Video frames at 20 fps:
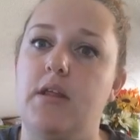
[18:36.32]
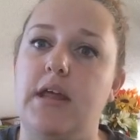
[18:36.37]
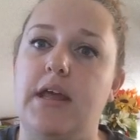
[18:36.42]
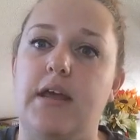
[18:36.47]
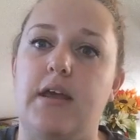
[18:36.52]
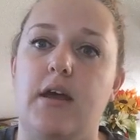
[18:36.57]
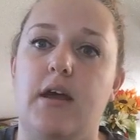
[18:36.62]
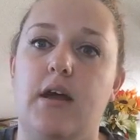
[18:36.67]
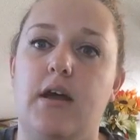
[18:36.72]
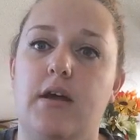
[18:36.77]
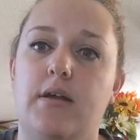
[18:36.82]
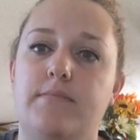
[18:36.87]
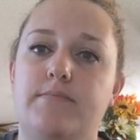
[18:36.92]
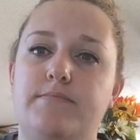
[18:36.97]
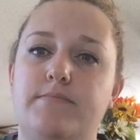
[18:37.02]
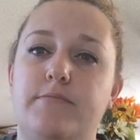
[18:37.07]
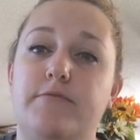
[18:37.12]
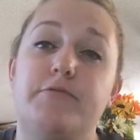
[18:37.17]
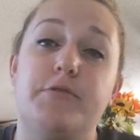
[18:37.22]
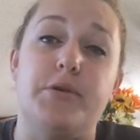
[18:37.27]
like a
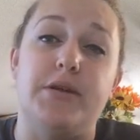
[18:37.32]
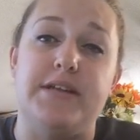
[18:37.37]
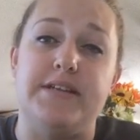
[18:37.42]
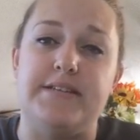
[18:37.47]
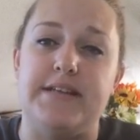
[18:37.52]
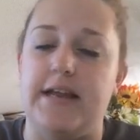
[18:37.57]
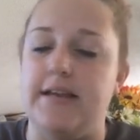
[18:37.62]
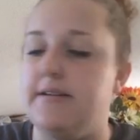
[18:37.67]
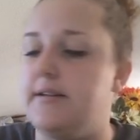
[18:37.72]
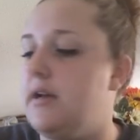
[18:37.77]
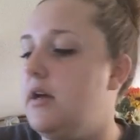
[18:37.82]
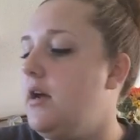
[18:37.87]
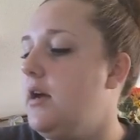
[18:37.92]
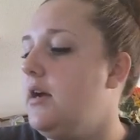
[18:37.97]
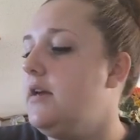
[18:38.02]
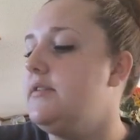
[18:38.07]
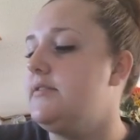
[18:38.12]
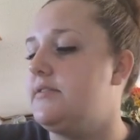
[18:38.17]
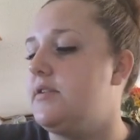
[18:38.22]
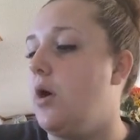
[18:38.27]
fruity scent.
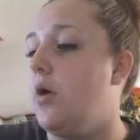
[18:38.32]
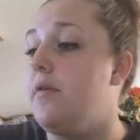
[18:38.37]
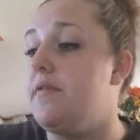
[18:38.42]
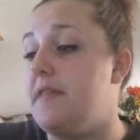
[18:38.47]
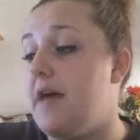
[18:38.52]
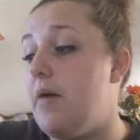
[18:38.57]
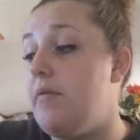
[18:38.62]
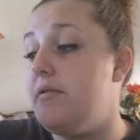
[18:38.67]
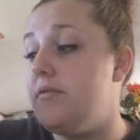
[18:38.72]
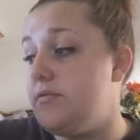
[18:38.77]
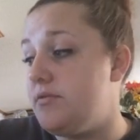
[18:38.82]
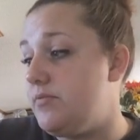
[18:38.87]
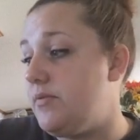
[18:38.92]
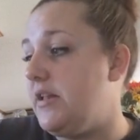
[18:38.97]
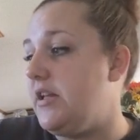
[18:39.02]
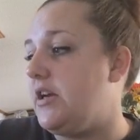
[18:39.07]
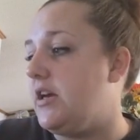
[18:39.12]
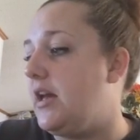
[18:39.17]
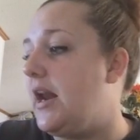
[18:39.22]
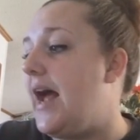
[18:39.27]
So that one was
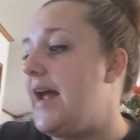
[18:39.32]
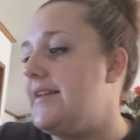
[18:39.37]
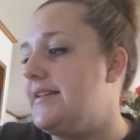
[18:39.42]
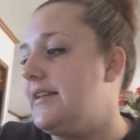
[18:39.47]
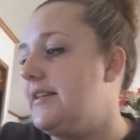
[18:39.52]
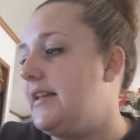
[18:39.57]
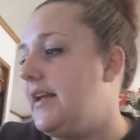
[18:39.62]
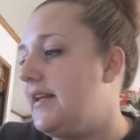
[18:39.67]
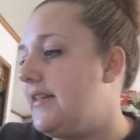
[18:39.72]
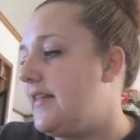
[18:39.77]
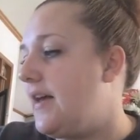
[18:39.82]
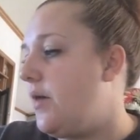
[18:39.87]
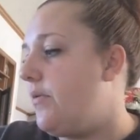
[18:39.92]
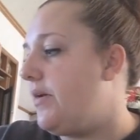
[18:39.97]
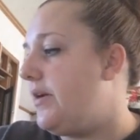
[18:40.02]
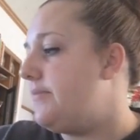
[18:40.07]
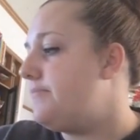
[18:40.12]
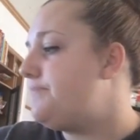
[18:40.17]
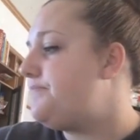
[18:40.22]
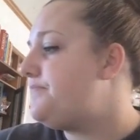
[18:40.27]
really good. I did like that
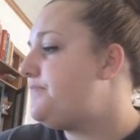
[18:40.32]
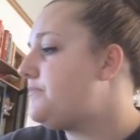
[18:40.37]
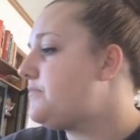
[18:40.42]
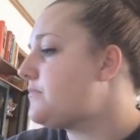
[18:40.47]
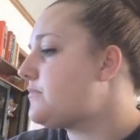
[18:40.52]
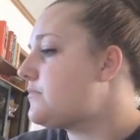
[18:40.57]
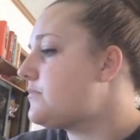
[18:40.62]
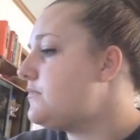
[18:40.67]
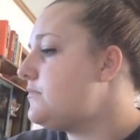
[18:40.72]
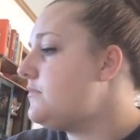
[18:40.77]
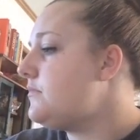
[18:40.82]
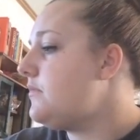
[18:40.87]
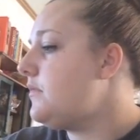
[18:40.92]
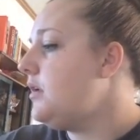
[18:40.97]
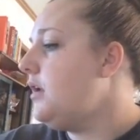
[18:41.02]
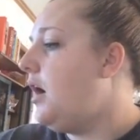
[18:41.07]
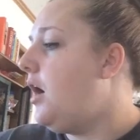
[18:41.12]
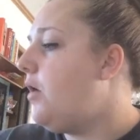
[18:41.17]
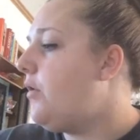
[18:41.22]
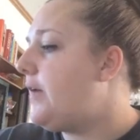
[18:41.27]
one.
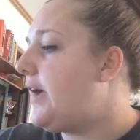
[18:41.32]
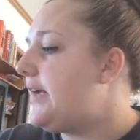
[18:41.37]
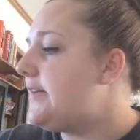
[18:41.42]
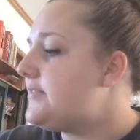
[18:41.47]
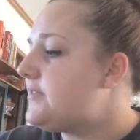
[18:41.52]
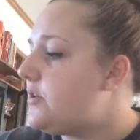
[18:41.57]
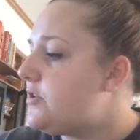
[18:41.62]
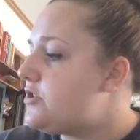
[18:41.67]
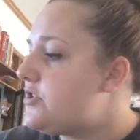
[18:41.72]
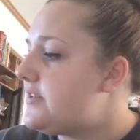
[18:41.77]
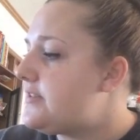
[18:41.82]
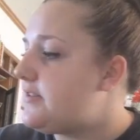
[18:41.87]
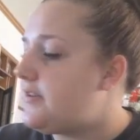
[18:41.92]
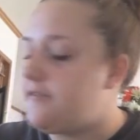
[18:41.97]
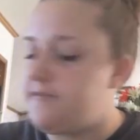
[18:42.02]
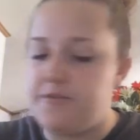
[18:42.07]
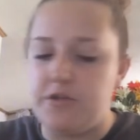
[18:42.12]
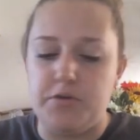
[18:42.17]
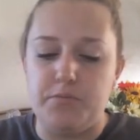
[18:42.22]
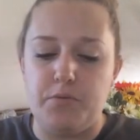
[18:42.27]
Okay, so just
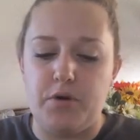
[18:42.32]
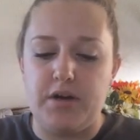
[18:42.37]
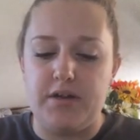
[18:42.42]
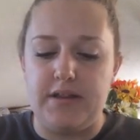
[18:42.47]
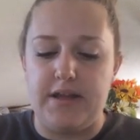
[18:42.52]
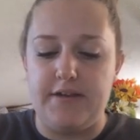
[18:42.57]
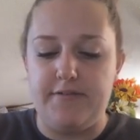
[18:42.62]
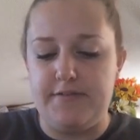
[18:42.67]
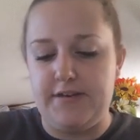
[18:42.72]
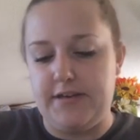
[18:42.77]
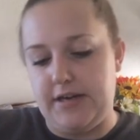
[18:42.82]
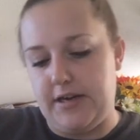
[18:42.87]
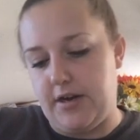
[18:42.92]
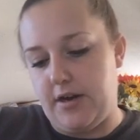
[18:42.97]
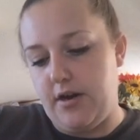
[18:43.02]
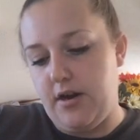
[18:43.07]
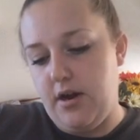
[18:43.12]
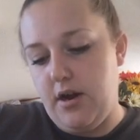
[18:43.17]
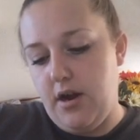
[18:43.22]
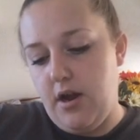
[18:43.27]
a few more left
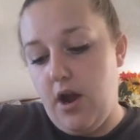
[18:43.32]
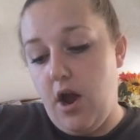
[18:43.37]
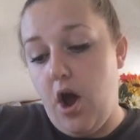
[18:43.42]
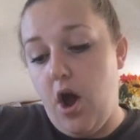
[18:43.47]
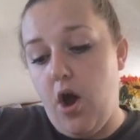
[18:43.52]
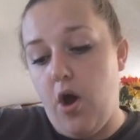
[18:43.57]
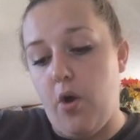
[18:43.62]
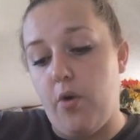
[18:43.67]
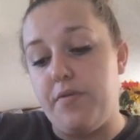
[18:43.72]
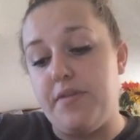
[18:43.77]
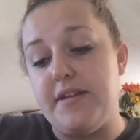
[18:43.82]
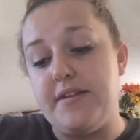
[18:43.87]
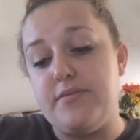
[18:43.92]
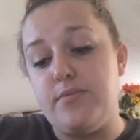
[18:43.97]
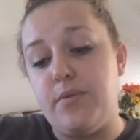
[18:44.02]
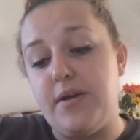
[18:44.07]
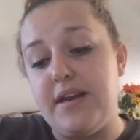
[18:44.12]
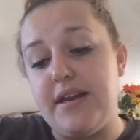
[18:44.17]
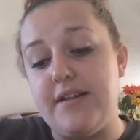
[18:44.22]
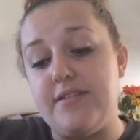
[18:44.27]
here. Oh,
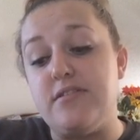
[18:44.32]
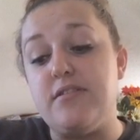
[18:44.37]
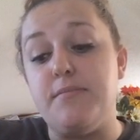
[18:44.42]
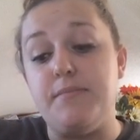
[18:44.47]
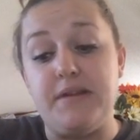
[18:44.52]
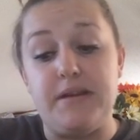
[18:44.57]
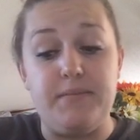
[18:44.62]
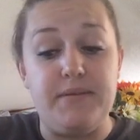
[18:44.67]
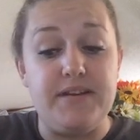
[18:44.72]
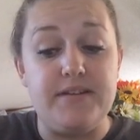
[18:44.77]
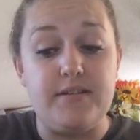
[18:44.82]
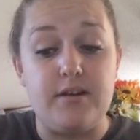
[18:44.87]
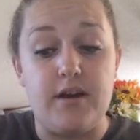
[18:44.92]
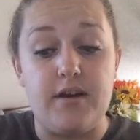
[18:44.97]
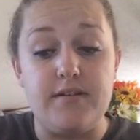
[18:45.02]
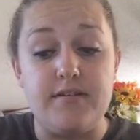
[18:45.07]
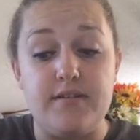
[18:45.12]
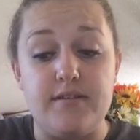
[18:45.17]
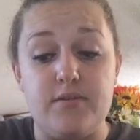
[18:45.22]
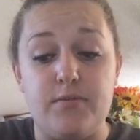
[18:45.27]
this one is from Mimi's
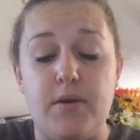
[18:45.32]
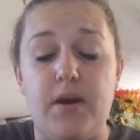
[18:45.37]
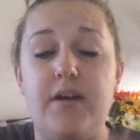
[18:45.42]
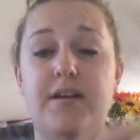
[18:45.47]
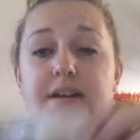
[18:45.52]
Tarts as